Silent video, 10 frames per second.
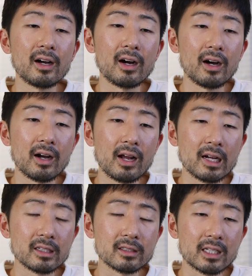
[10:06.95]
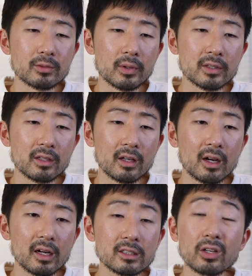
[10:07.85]
uh, as that's what
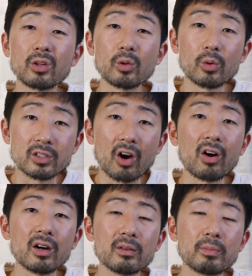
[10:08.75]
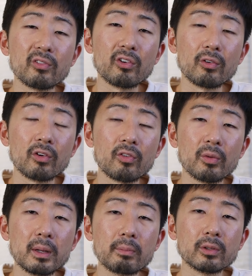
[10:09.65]
uh, is on the Lord's heart for
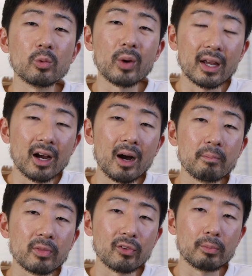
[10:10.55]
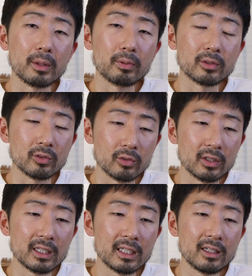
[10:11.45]
for people to wake up, for people to
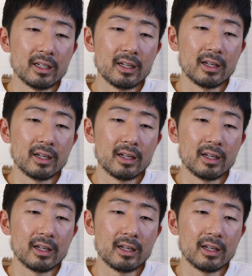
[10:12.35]
really